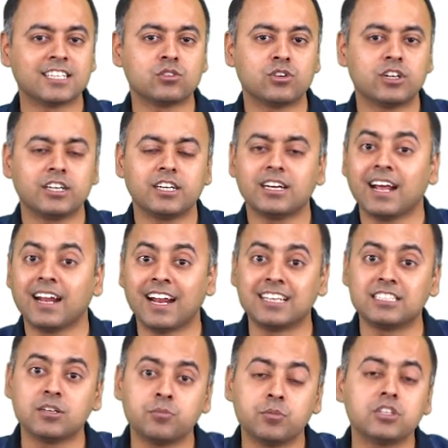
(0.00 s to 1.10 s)
saturated and
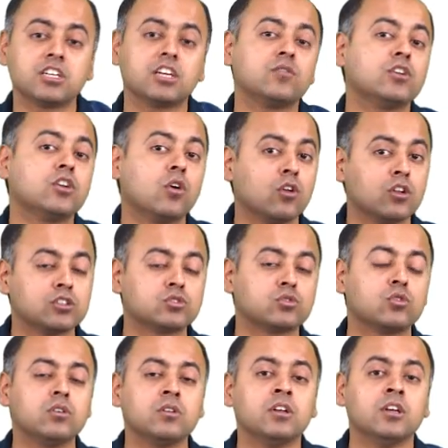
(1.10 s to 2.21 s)
HMP shunt will
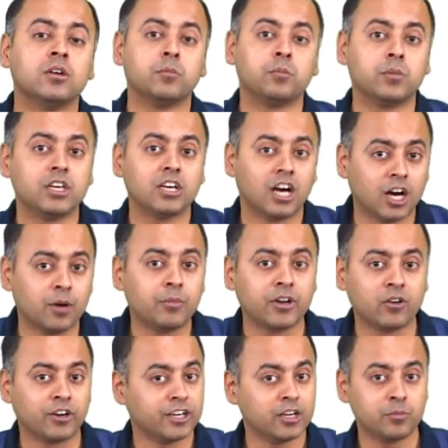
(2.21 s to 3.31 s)
also be
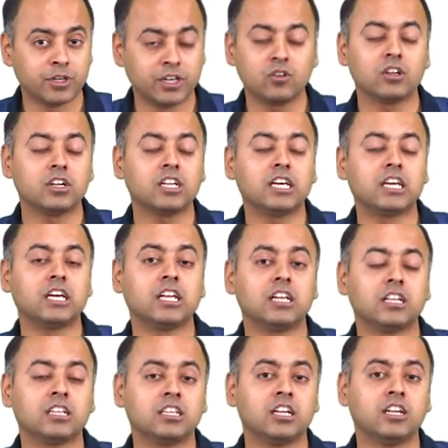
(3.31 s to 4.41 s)
upregulated, particularly in
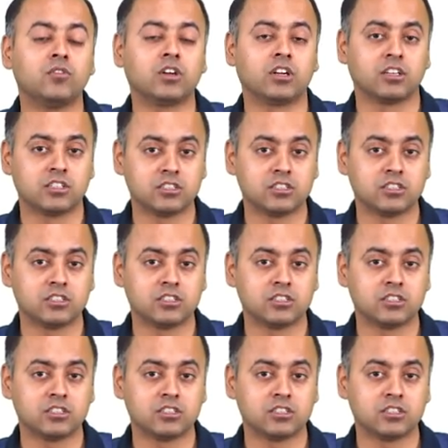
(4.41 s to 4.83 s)
the liver.